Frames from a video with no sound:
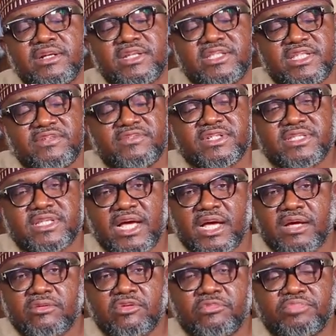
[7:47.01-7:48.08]
Receivers
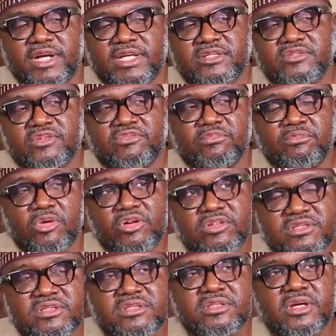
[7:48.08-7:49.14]
are comprises of
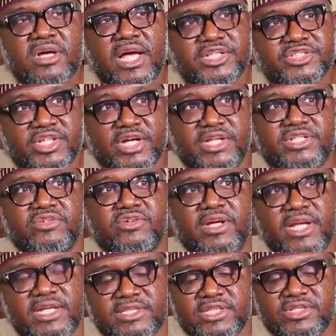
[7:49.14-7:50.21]
mosques and charity
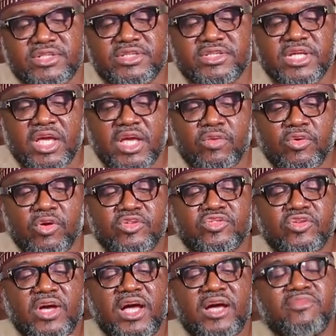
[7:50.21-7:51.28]
organizations. We
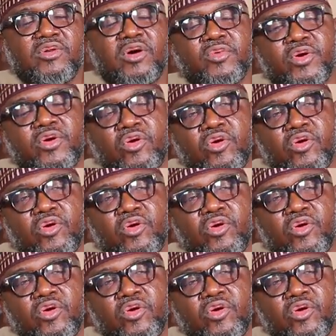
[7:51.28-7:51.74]
also have what we